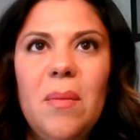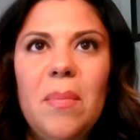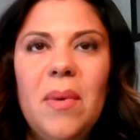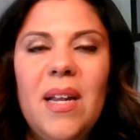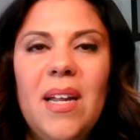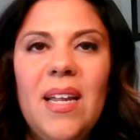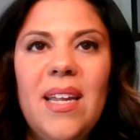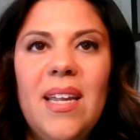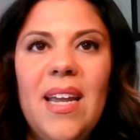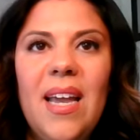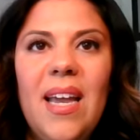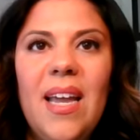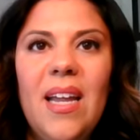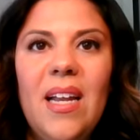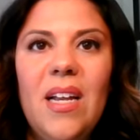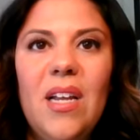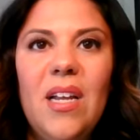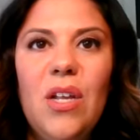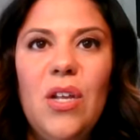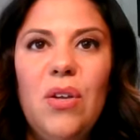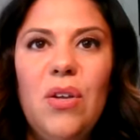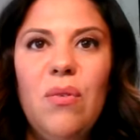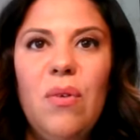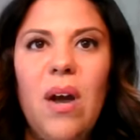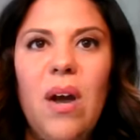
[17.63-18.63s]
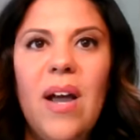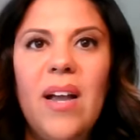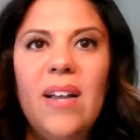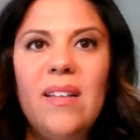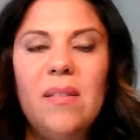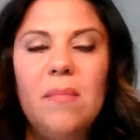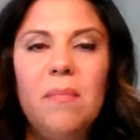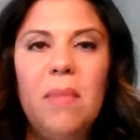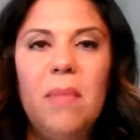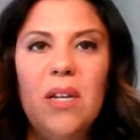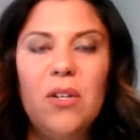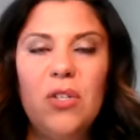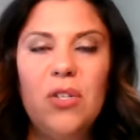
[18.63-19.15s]
But again, you guys
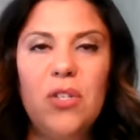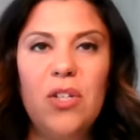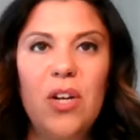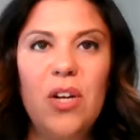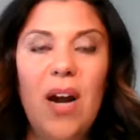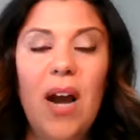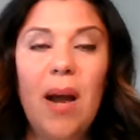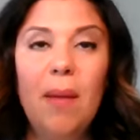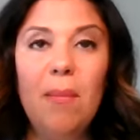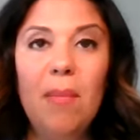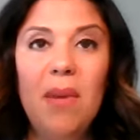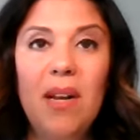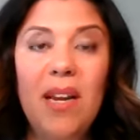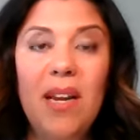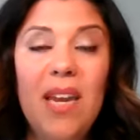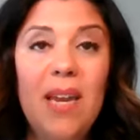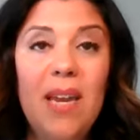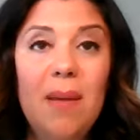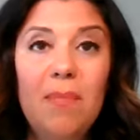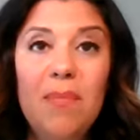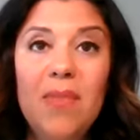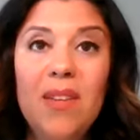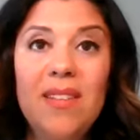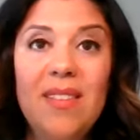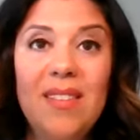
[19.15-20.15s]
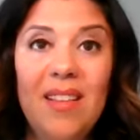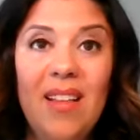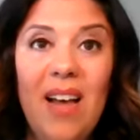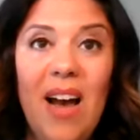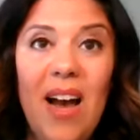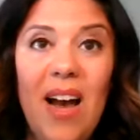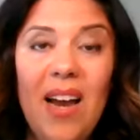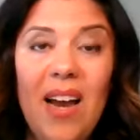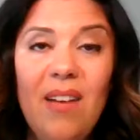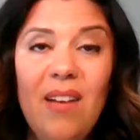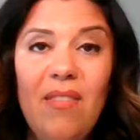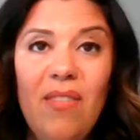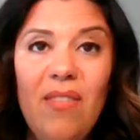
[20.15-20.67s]
make sure, I'm going to keep this
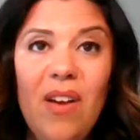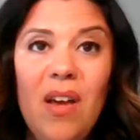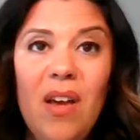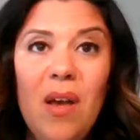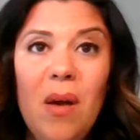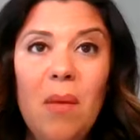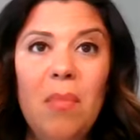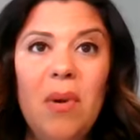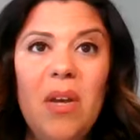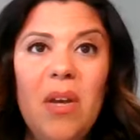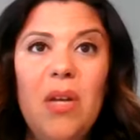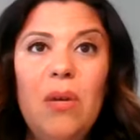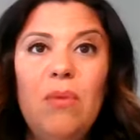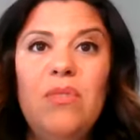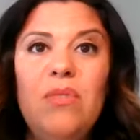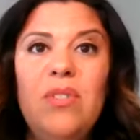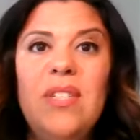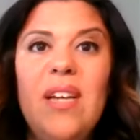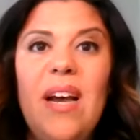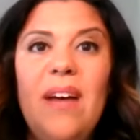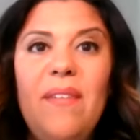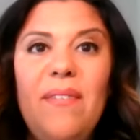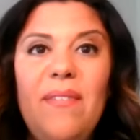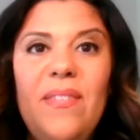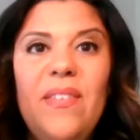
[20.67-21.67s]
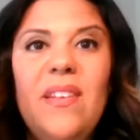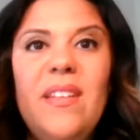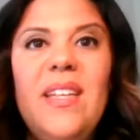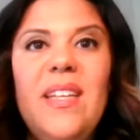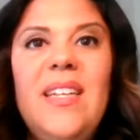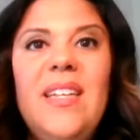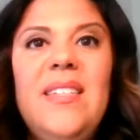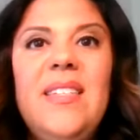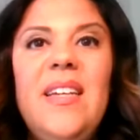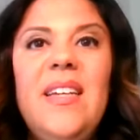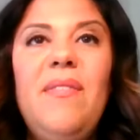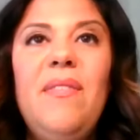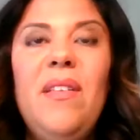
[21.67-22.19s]
live, but you
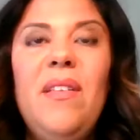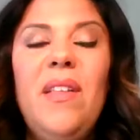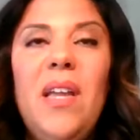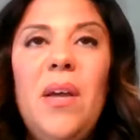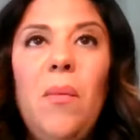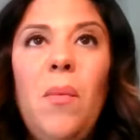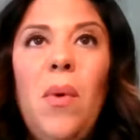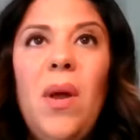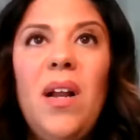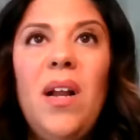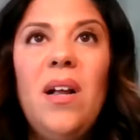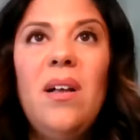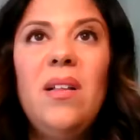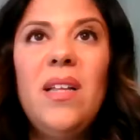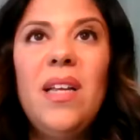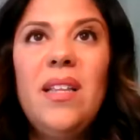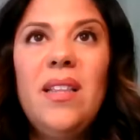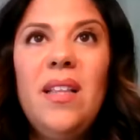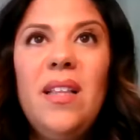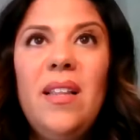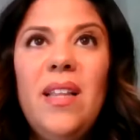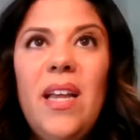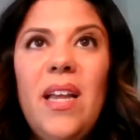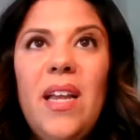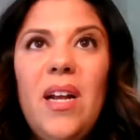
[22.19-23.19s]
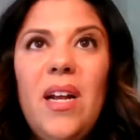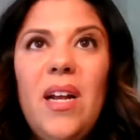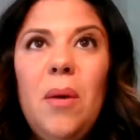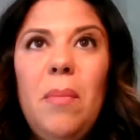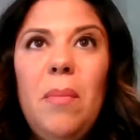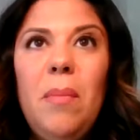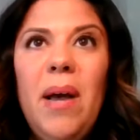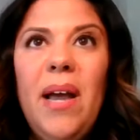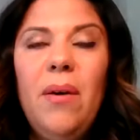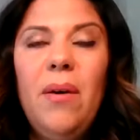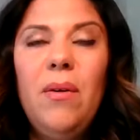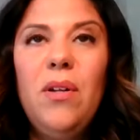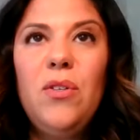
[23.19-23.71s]
definitely want to click the link in our
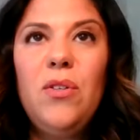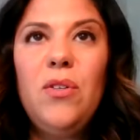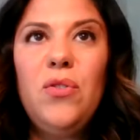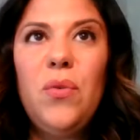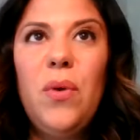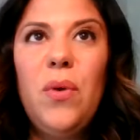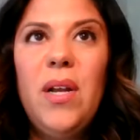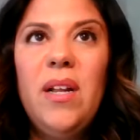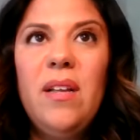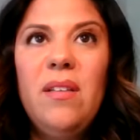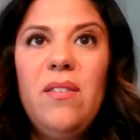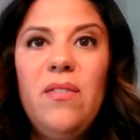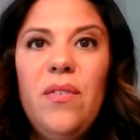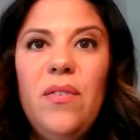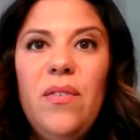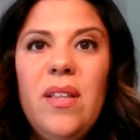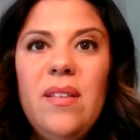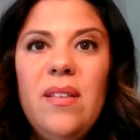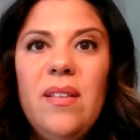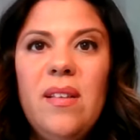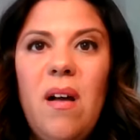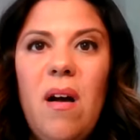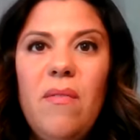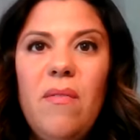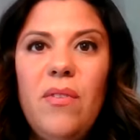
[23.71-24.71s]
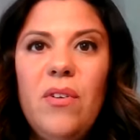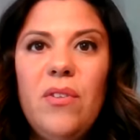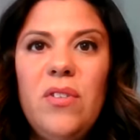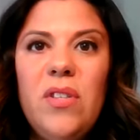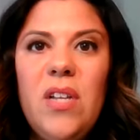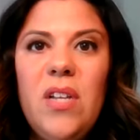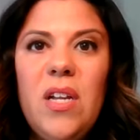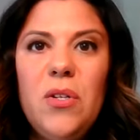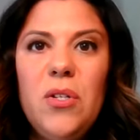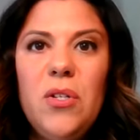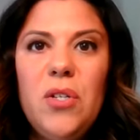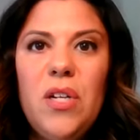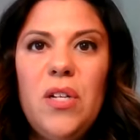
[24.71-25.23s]
bio to join us for this
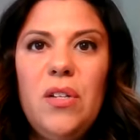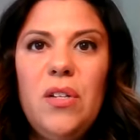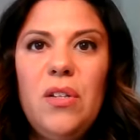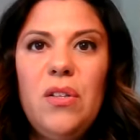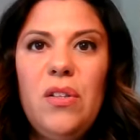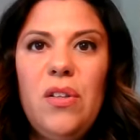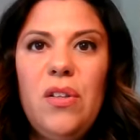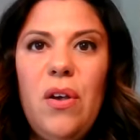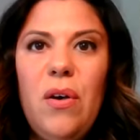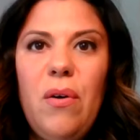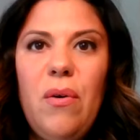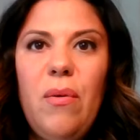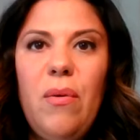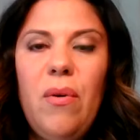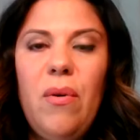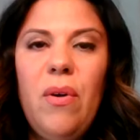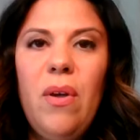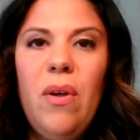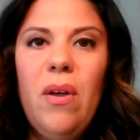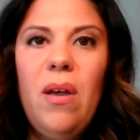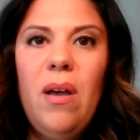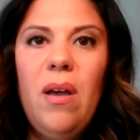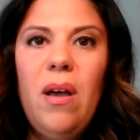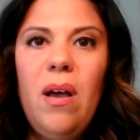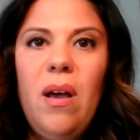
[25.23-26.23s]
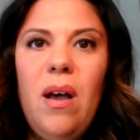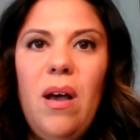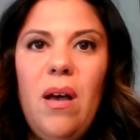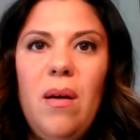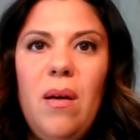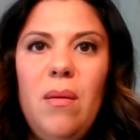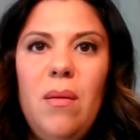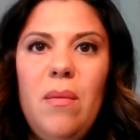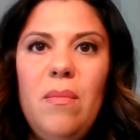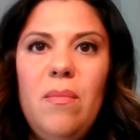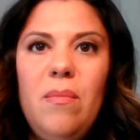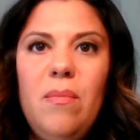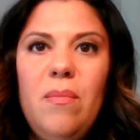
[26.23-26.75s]
conversation. So
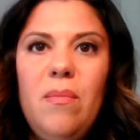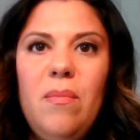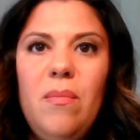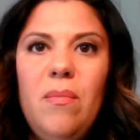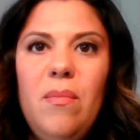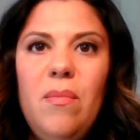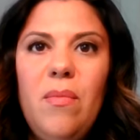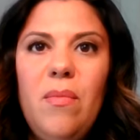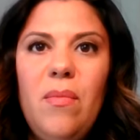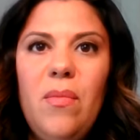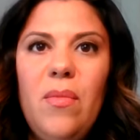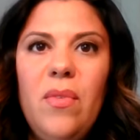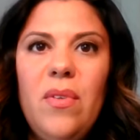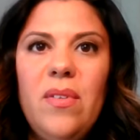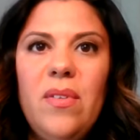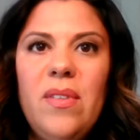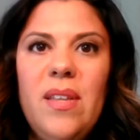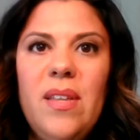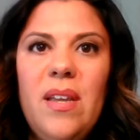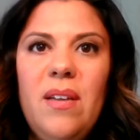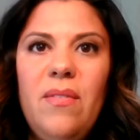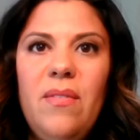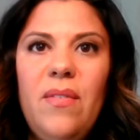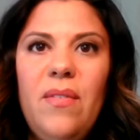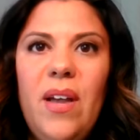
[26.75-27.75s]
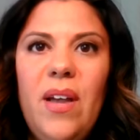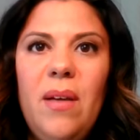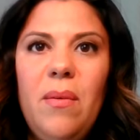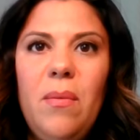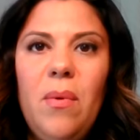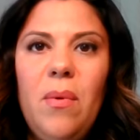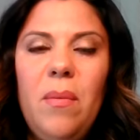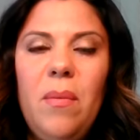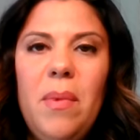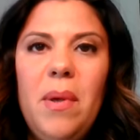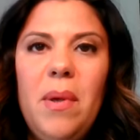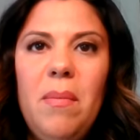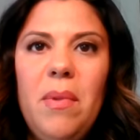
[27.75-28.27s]
we'll see if I
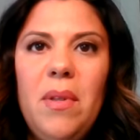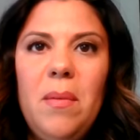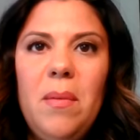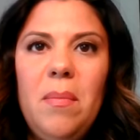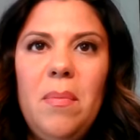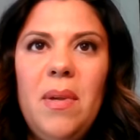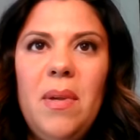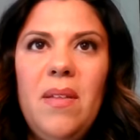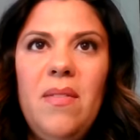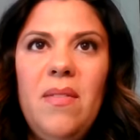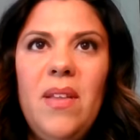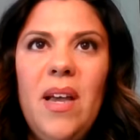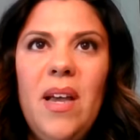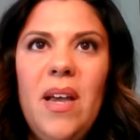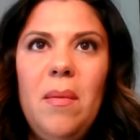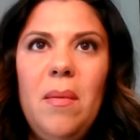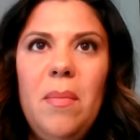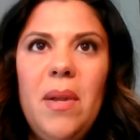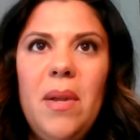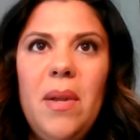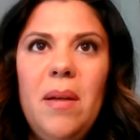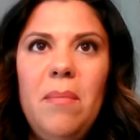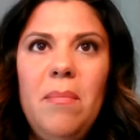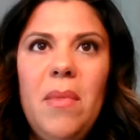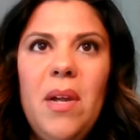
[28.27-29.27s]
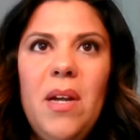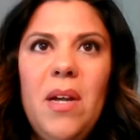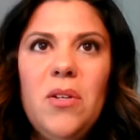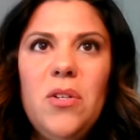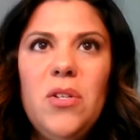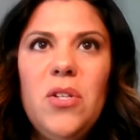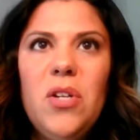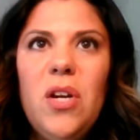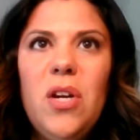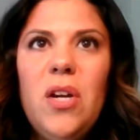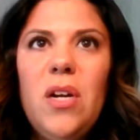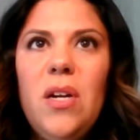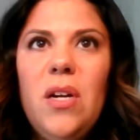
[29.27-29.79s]
will be able to pin that, but I'm not
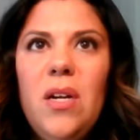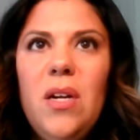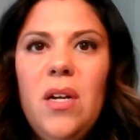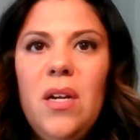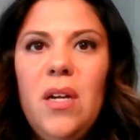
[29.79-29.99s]
sure.